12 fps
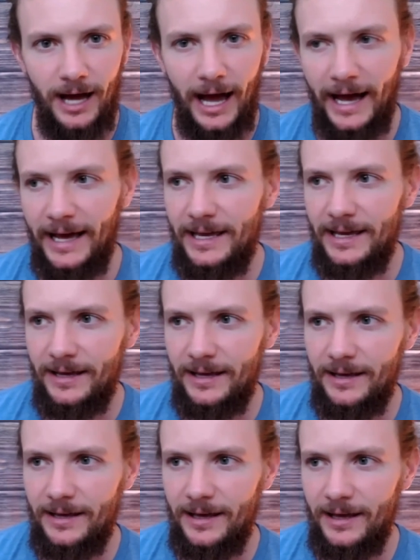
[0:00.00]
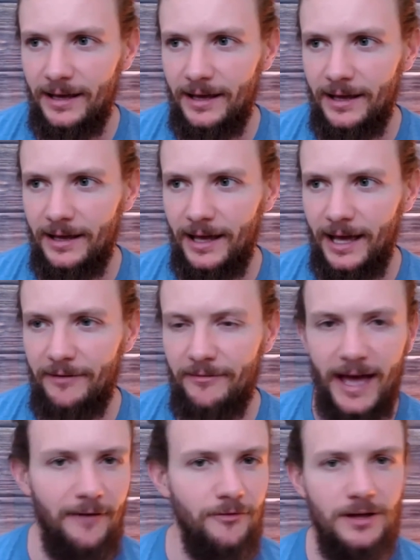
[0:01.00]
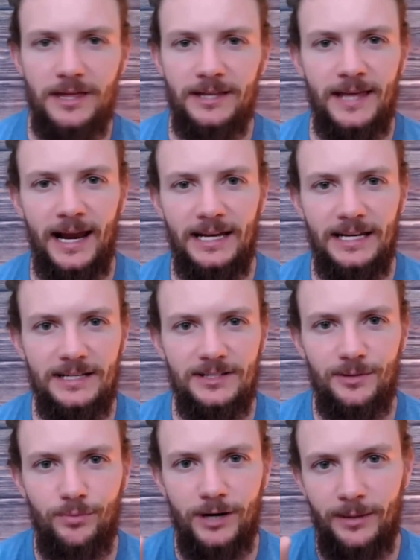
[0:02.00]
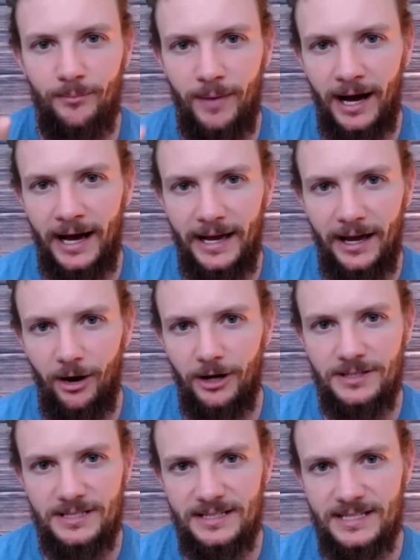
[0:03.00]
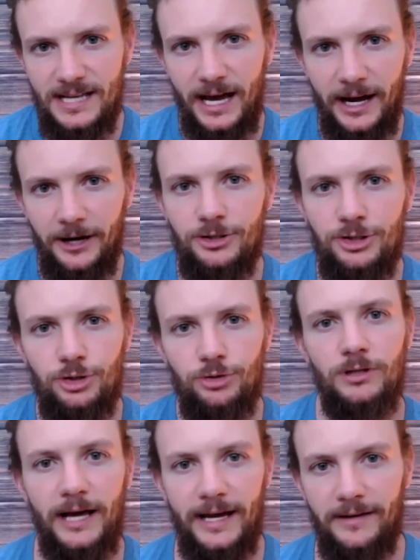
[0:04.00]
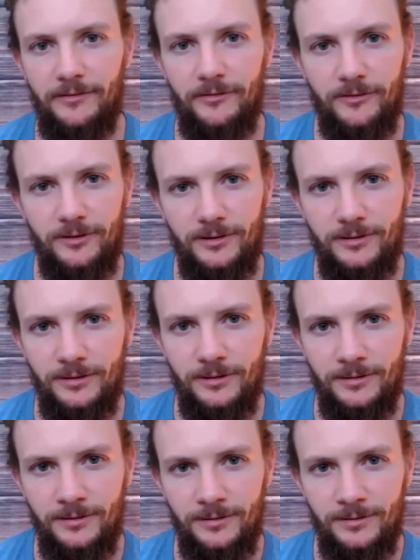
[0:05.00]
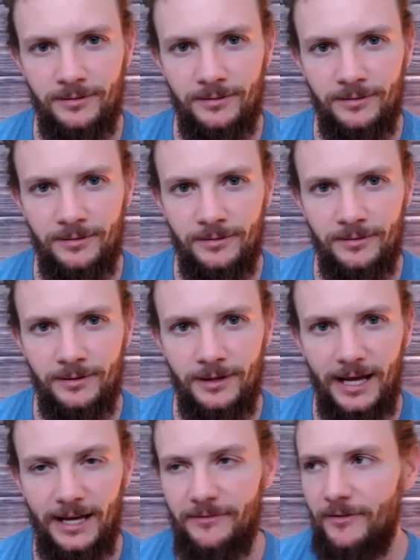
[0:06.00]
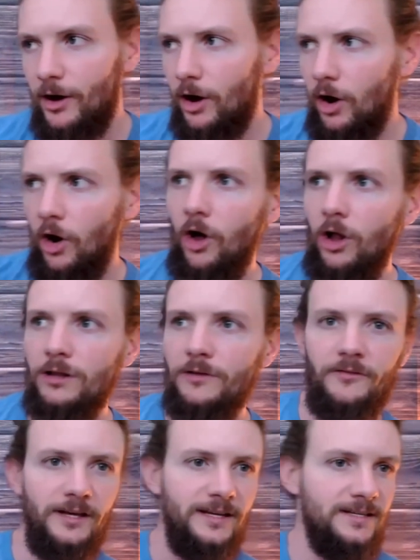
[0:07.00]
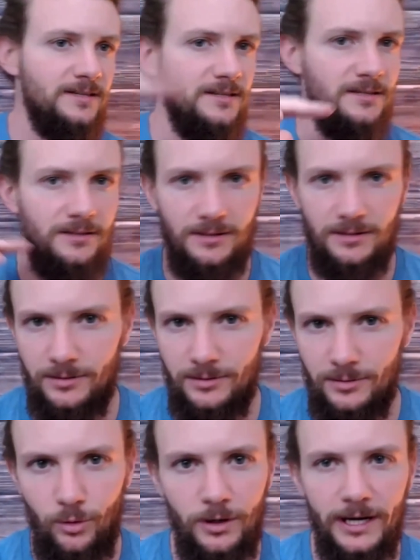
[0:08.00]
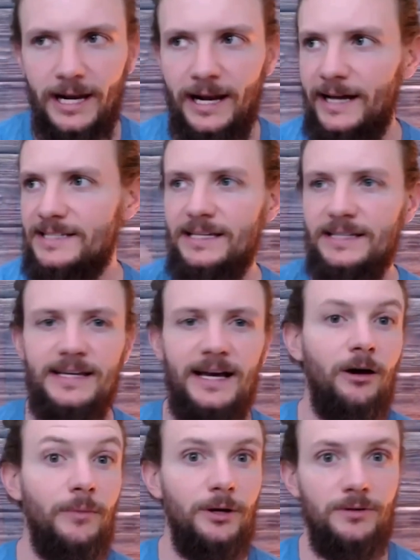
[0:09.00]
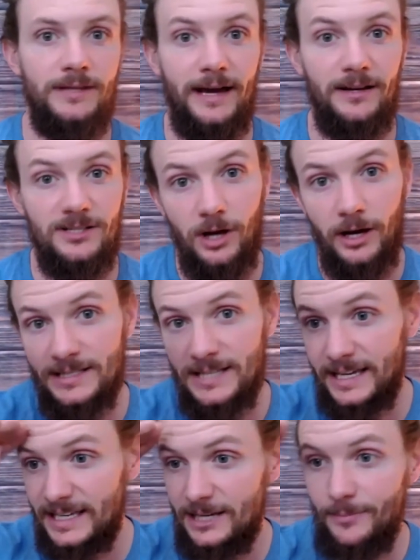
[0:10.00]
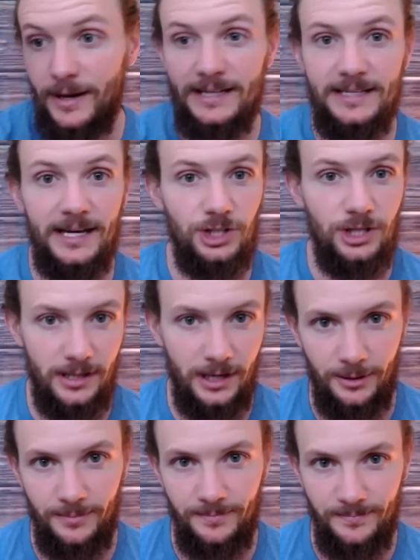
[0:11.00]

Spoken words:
I have everything that I need to bring my heart's desire to life. And I have all of this organizing to help me with that, as long as I can keep my attention there.